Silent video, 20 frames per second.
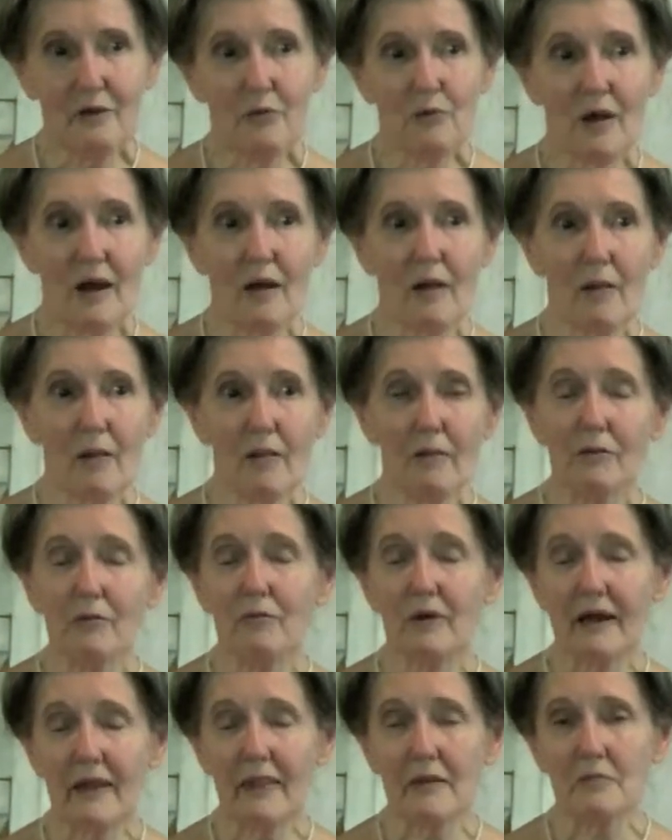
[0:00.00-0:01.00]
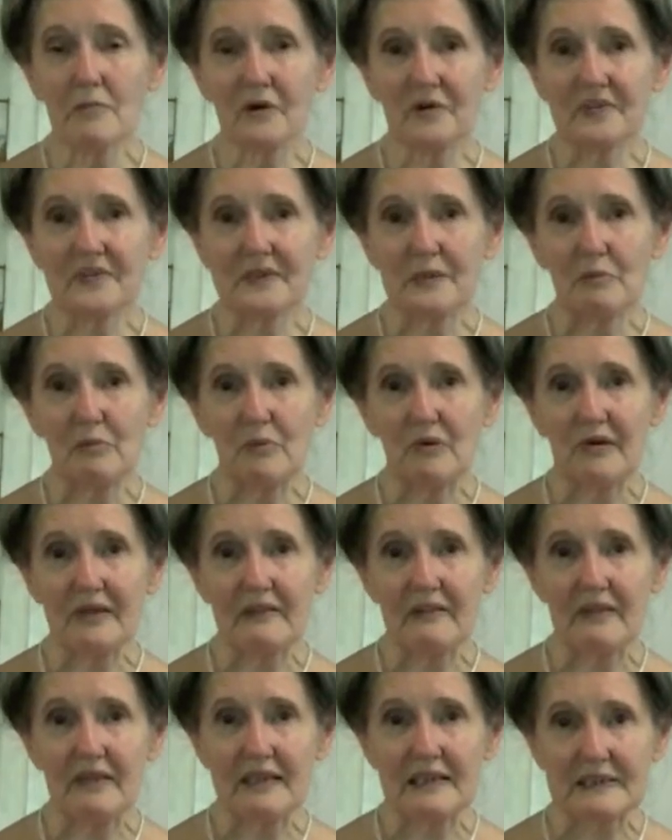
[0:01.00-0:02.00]
Well, one of the most
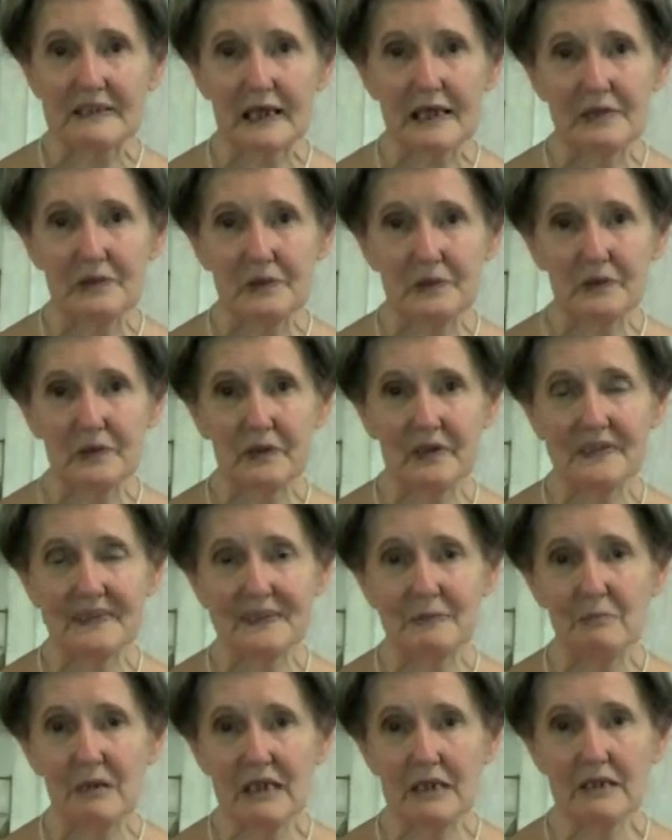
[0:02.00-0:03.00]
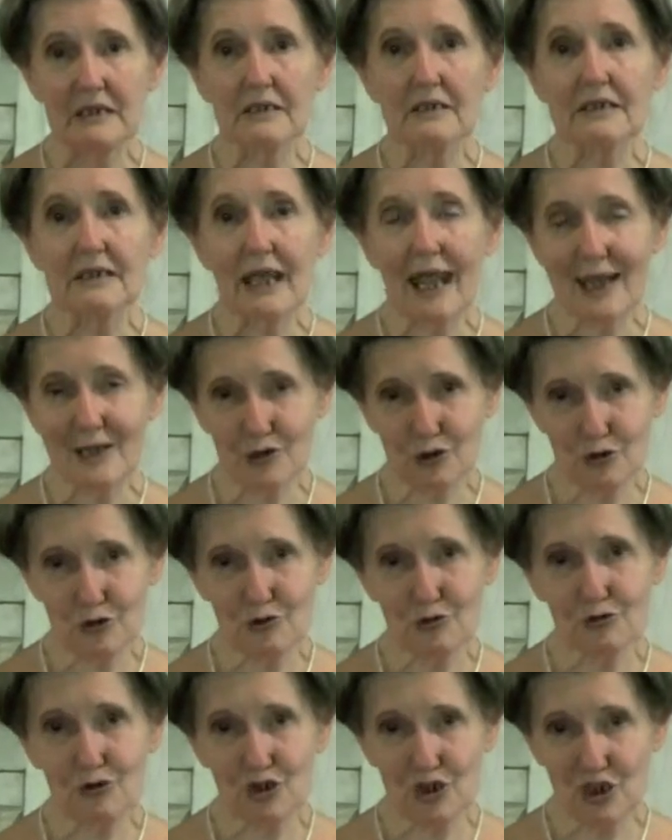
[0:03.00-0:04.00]
important things I do is make
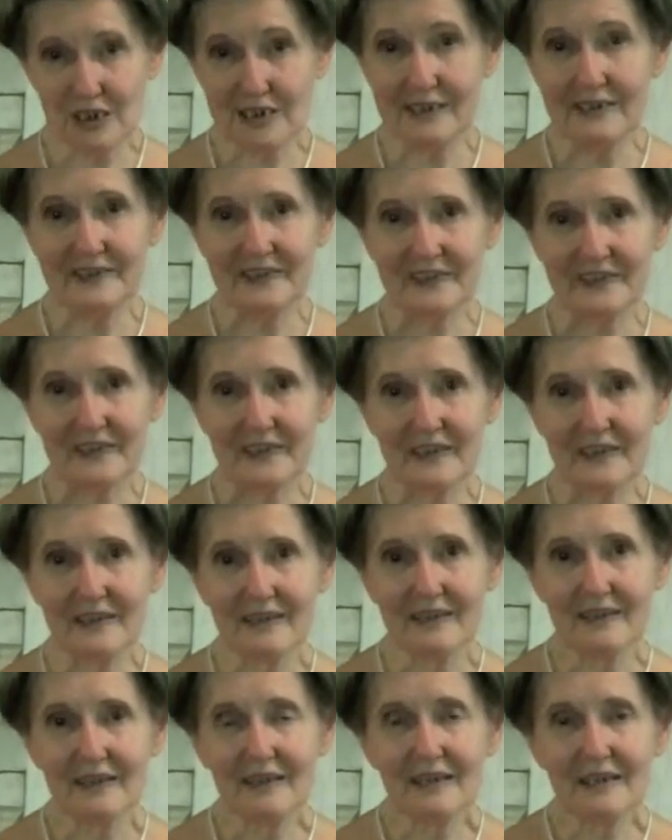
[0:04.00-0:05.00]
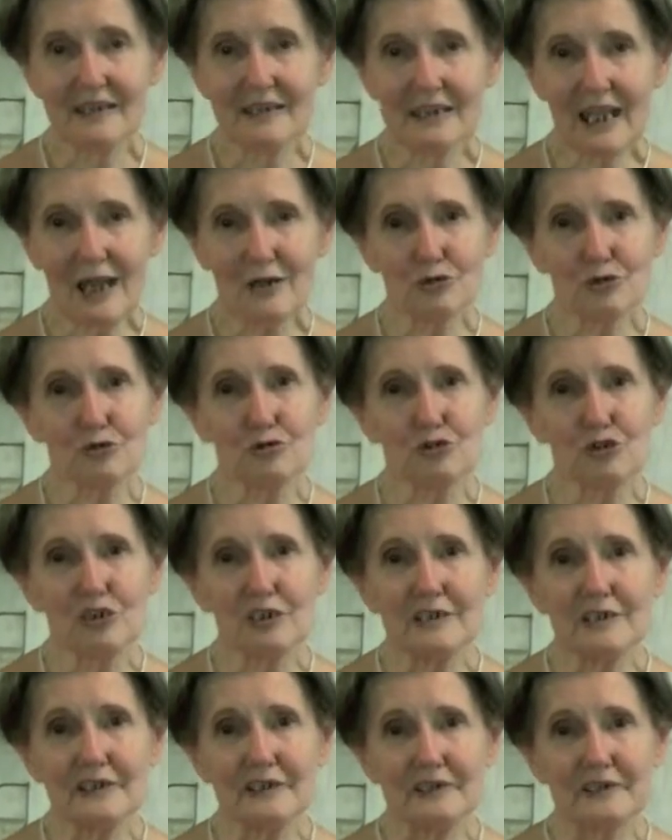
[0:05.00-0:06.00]
cashew cheese. Cashew
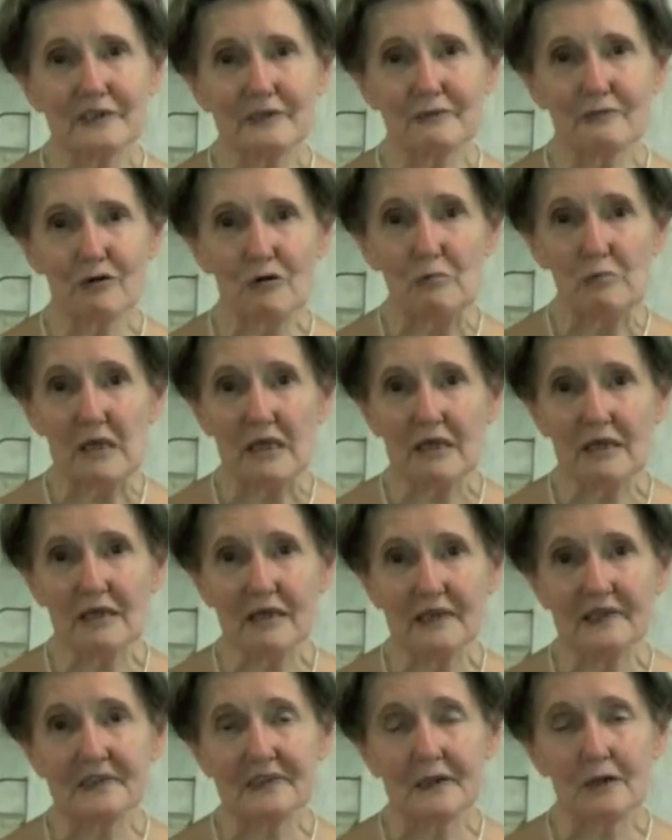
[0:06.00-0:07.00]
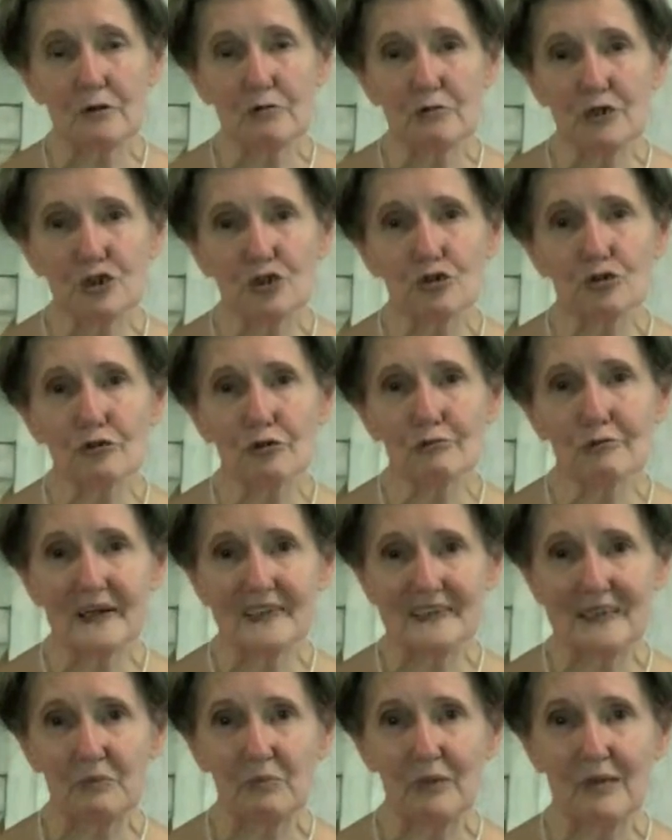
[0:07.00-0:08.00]
cheese, for me, is an original
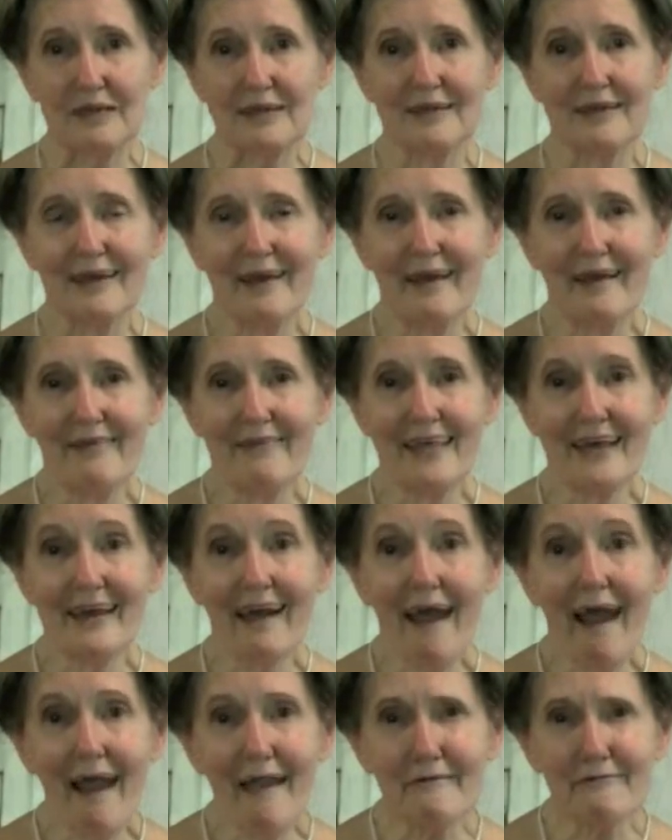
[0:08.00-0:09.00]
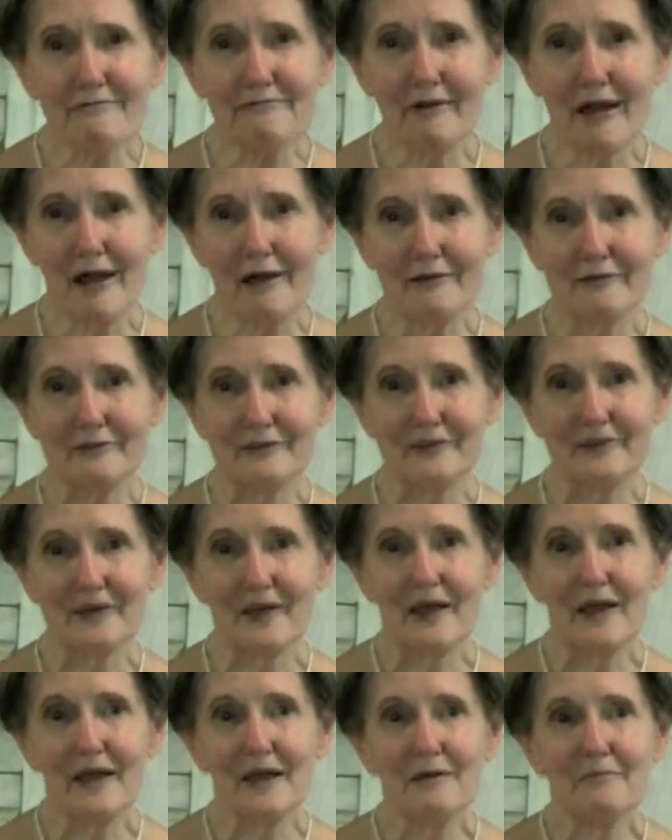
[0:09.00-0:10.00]
recipe that I found
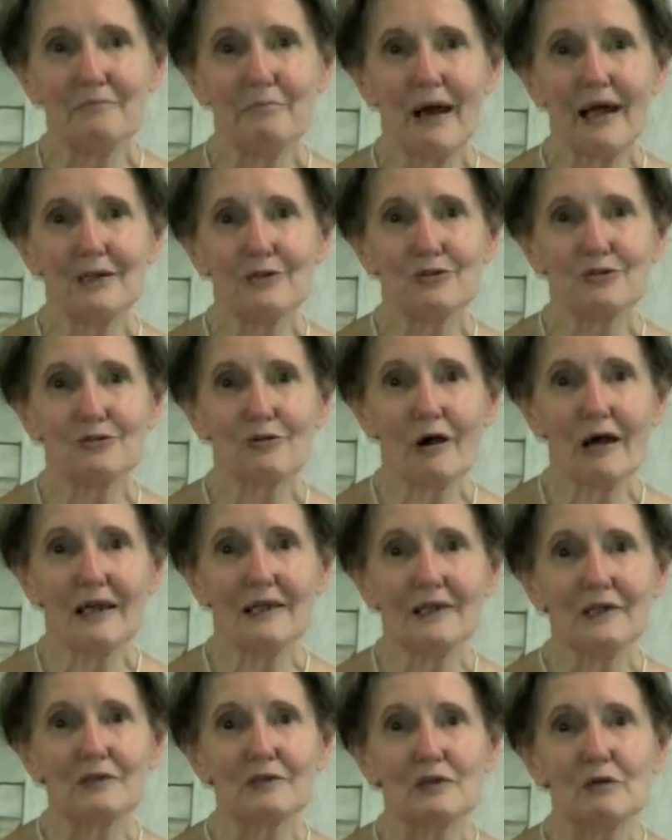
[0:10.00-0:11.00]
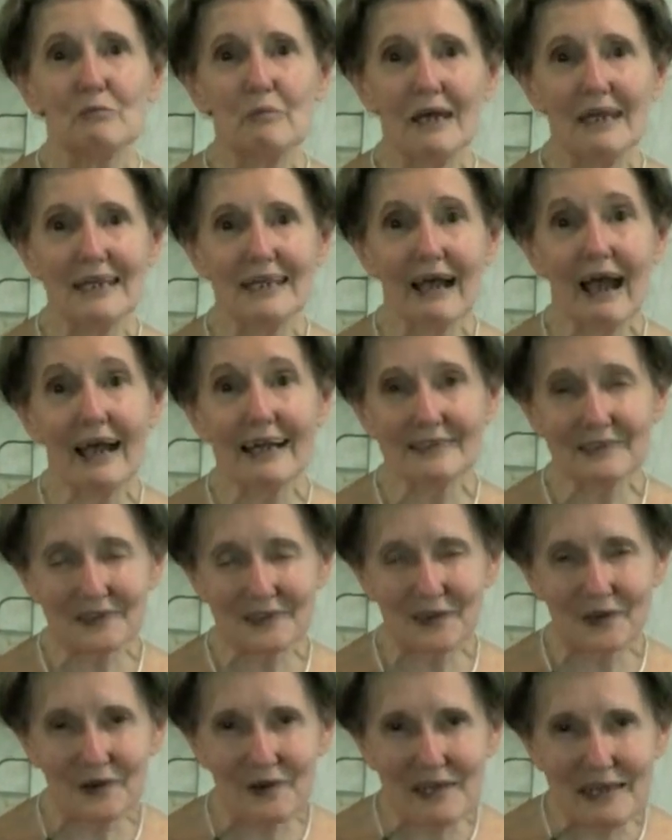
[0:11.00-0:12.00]
by trying to make ice
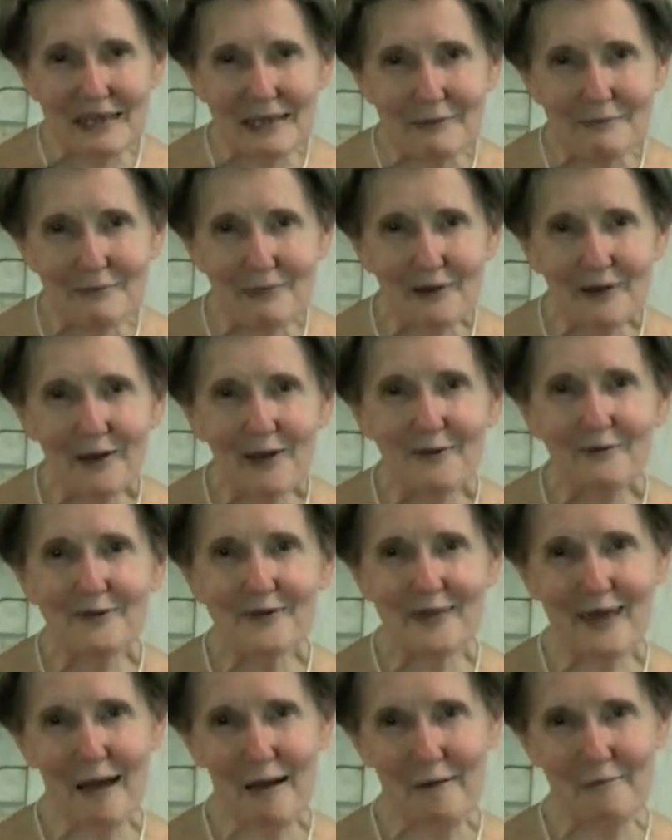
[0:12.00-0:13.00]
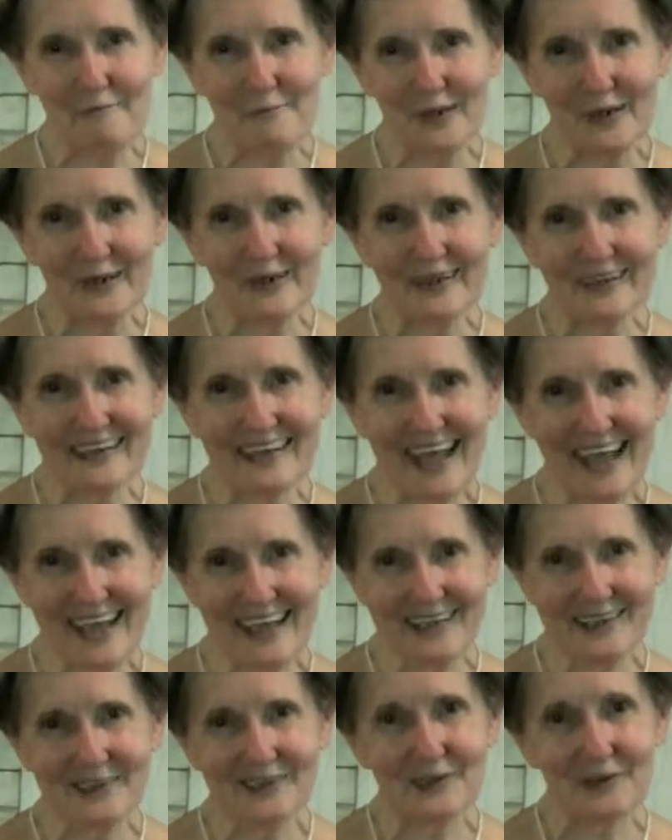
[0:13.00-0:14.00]
cream without milk,
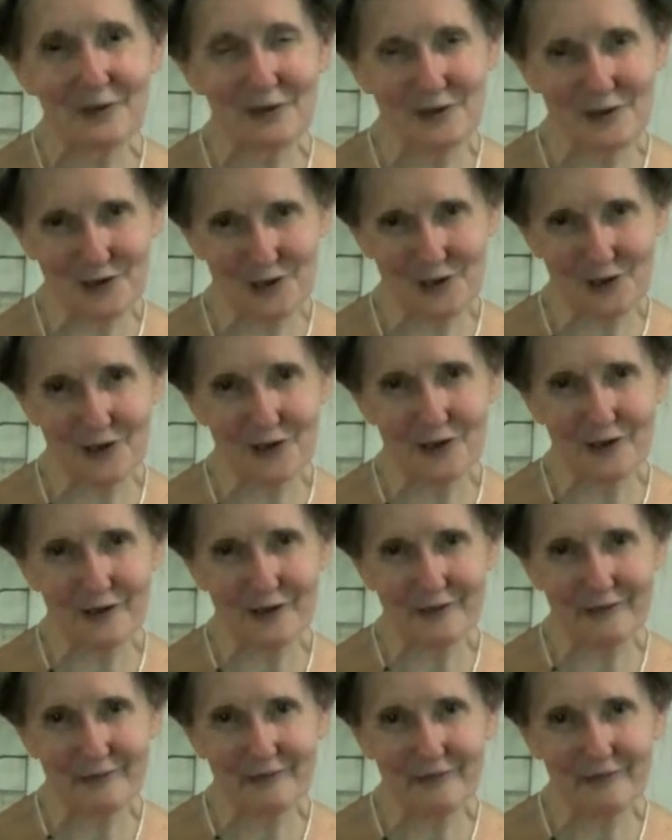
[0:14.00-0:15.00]
eggs, or sugar.